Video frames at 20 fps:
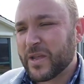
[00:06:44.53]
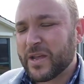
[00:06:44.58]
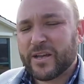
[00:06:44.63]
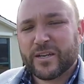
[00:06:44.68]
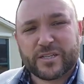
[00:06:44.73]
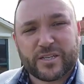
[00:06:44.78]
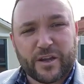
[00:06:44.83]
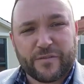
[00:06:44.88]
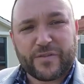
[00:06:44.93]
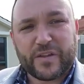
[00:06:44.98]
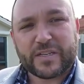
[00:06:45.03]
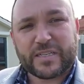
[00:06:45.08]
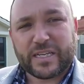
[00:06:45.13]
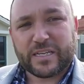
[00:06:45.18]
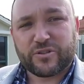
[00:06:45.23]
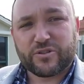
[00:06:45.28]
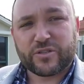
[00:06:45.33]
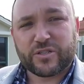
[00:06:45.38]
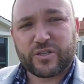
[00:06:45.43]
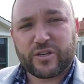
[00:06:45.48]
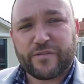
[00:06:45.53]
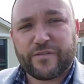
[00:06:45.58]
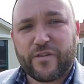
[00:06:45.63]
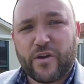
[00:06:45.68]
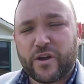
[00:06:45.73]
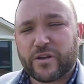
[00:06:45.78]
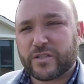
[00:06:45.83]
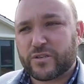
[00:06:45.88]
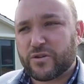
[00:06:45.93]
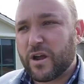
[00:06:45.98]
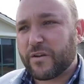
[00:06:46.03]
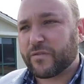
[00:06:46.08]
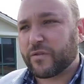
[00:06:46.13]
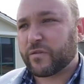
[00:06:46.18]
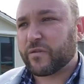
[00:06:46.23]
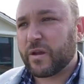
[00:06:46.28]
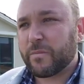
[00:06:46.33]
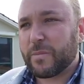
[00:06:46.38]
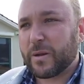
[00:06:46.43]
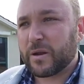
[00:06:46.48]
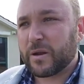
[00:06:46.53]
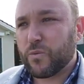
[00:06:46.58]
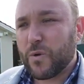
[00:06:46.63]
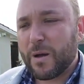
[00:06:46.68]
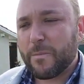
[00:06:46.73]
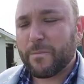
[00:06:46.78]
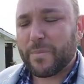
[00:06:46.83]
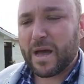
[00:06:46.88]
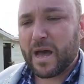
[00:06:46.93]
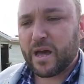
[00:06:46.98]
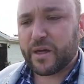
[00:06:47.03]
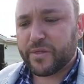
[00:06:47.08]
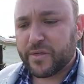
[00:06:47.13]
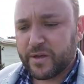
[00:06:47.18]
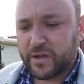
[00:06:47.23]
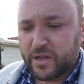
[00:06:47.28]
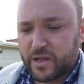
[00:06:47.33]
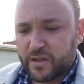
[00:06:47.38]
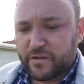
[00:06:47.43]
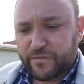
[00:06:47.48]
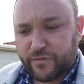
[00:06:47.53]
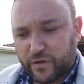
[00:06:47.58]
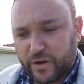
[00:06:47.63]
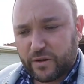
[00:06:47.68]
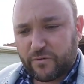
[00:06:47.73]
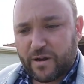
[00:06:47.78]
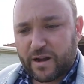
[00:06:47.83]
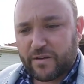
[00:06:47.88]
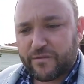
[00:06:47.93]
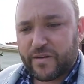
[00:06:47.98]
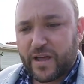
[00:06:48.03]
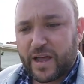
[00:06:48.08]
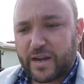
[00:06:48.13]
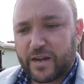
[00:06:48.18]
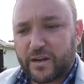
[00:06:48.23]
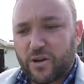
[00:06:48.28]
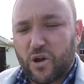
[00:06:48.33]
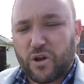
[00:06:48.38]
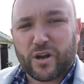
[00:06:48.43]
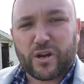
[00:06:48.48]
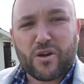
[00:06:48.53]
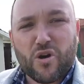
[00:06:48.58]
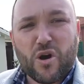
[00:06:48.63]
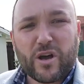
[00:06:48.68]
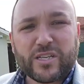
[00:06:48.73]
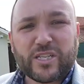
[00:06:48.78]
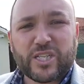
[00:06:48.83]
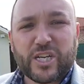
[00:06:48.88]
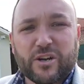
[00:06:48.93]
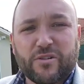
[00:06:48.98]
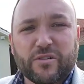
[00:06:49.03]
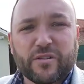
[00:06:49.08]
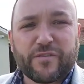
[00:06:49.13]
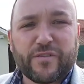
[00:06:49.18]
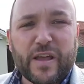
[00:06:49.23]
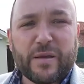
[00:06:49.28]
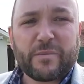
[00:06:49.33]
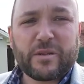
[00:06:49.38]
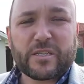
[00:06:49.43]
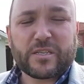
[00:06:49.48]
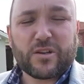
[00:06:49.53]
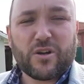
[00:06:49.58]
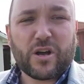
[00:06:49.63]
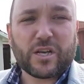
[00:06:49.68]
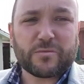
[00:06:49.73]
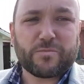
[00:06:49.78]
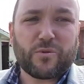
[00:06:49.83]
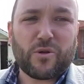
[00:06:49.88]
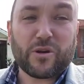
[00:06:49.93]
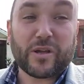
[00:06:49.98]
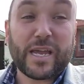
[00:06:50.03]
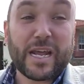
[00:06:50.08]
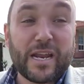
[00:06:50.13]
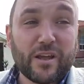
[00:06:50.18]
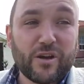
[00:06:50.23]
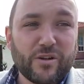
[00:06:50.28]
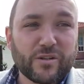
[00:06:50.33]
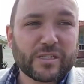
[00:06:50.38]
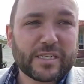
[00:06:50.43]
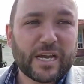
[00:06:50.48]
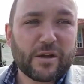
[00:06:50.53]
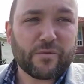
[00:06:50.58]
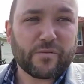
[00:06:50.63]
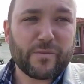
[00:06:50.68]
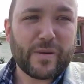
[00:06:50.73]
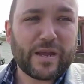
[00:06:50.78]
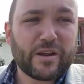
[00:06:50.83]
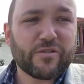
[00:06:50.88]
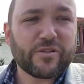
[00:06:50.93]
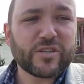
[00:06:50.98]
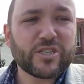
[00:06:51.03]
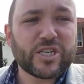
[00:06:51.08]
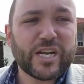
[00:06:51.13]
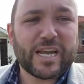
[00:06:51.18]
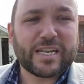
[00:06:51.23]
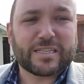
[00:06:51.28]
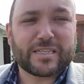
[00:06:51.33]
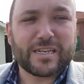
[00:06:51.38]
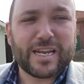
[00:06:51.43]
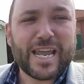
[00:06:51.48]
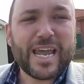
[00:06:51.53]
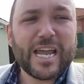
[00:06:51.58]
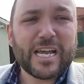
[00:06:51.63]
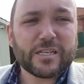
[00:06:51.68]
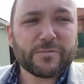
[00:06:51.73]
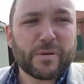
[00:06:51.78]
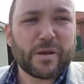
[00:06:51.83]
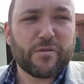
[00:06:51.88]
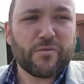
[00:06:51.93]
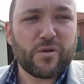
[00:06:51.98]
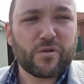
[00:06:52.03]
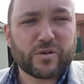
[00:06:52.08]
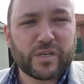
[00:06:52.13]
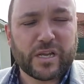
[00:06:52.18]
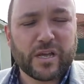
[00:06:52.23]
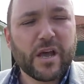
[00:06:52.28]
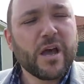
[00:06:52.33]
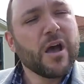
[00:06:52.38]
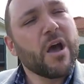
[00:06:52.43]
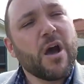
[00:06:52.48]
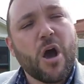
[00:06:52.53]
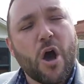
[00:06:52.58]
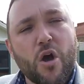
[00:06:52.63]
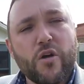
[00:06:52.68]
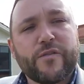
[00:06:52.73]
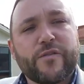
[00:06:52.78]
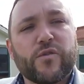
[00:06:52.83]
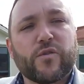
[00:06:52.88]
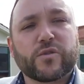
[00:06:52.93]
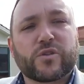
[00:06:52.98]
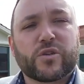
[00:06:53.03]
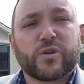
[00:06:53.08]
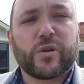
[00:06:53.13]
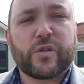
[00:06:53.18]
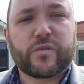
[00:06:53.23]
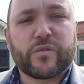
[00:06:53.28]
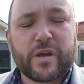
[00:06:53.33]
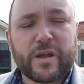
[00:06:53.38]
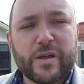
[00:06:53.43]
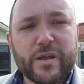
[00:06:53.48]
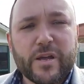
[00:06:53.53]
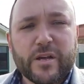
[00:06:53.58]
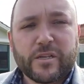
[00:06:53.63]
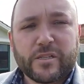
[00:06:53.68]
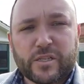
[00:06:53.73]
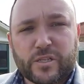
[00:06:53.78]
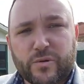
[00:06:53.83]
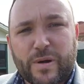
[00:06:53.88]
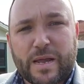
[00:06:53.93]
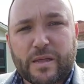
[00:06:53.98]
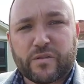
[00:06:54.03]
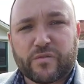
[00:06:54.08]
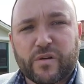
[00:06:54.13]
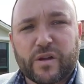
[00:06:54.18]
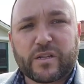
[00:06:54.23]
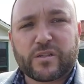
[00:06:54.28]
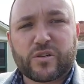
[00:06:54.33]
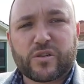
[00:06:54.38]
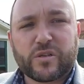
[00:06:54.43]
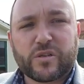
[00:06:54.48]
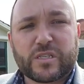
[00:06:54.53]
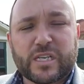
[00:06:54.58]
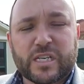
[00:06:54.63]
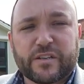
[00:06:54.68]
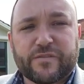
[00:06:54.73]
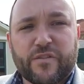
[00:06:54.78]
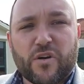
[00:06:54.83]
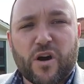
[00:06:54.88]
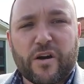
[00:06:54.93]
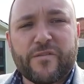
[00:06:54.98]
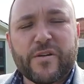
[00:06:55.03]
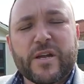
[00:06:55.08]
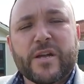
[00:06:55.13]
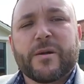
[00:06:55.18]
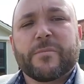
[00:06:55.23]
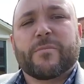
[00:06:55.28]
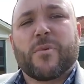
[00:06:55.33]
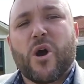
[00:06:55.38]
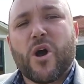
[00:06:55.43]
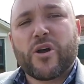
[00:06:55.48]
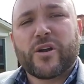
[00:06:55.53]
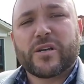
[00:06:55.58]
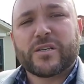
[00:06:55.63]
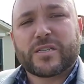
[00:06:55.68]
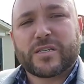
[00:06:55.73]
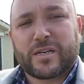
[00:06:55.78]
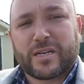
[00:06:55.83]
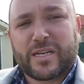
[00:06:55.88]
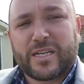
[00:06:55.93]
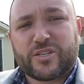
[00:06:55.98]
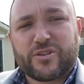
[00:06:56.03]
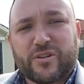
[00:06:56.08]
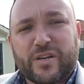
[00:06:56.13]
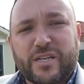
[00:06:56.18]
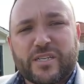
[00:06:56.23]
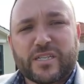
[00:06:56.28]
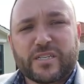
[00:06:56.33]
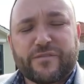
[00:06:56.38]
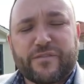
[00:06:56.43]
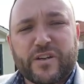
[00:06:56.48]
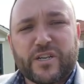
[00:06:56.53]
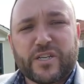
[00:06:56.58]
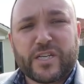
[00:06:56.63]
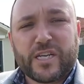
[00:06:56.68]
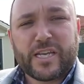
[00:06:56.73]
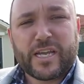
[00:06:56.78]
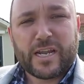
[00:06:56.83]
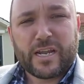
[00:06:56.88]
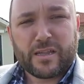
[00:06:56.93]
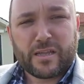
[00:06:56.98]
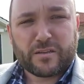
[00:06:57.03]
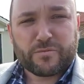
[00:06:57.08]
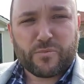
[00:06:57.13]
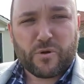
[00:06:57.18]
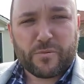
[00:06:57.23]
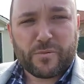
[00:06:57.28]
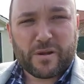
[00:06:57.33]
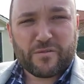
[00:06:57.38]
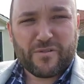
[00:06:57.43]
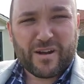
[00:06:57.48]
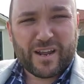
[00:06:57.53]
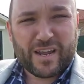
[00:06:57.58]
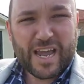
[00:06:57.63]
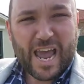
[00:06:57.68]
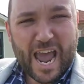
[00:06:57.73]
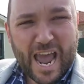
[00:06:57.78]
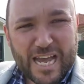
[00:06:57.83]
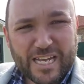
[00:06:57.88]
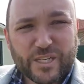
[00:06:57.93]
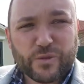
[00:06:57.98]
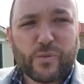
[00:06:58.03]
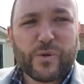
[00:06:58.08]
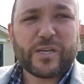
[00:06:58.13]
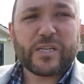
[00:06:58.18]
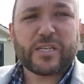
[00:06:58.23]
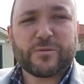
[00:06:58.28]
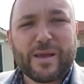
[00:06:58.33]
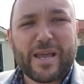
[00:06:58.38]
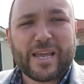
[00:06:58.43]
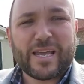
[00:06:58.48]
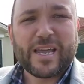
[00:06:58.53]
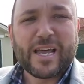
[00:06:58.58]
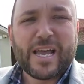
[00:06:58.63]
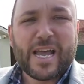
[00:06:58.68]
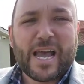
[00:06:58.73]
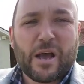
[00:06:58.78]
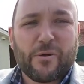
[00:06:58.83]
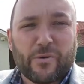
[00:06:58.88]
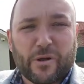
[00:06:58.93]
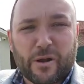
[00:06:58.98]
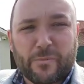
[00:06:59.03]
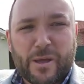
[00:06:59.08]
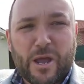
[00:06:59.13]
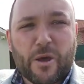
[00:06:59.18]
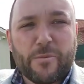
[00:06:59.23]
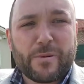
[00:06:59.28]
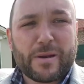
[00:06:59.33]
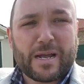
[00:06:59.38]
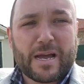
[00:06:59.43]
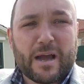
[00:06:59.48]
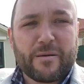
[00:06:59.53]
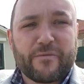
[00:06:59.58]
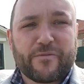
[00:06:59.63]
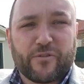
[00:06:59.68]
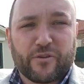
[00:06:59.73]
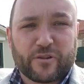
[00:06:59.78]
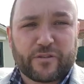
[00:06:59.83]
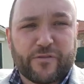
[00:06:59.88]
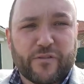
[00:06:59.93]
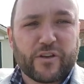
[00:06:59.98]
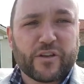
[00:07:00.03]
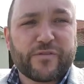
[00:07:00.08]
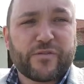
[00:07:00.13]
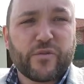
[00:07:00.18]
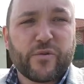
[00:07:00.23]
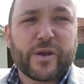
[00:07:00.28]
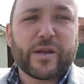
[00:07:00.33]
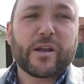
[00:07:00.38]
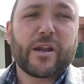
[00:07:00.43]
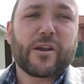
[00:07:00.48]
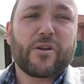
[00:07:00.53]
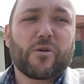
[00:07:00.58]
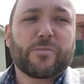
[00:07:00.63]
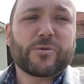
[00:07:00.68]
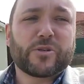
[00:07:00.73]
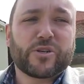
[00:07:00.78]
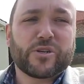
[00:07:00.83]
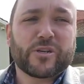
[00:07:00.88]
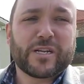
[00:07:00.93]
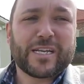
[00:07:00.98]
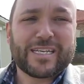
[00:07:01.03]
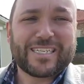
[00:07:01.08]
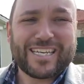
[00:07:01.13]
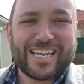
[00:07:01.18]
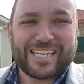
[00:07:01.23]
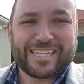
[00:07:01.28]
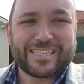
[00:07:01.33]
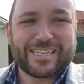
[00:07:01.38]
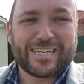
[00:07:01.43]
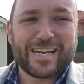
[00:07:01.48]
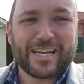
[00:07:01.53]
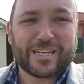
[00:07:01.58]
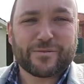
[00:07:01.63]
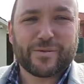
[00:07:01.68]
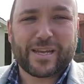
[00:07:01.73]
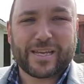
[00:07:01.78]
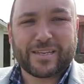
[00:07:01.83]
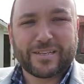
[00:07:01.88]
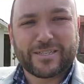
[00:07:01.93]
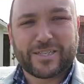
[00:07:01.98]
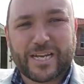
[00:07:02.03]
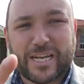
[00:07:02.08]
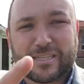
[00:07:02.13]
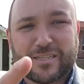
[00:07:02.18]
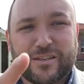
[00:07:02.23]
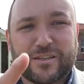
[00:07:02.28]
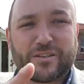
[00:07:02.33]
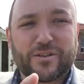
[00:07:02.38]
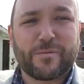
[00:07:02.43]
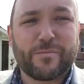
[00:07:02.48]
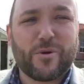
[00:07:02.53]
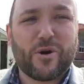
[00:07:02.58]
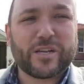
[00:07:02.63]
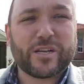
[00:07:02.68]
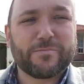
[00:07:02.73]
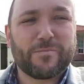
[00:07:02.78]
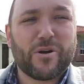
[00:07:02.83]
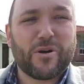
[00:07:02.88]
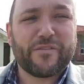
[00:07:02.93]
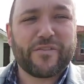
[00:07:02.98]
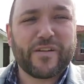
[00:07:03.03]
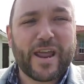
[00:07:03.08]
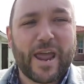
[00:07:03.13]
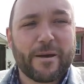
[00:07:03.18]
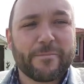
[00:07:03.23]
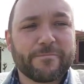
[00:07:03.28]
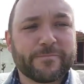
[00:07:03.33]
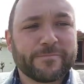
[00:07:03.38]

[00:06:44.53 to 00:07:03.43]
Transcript: So if this interests you, folks, you're after 3-bed, 1-bath, fully renovated on a nice, generous family-sized block, get in contact with me, Chris Janzon, EXP Realty, 0423 283 265. My owner's literally just finishing getting this property ready as we speak, and we're going to be opening up for its first viewing and opportunities into next week. Chat to you soon, guys. Bye for now.